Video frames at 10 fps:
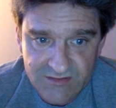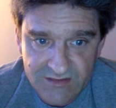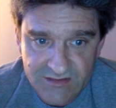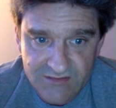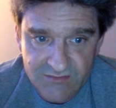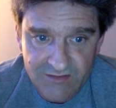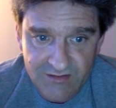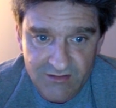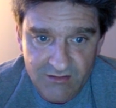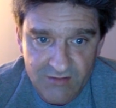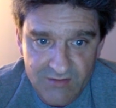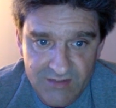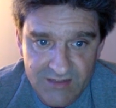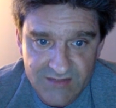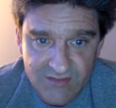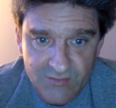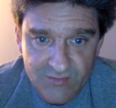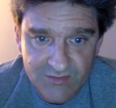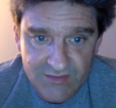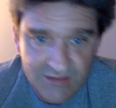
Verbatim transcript: The Israeli army has opened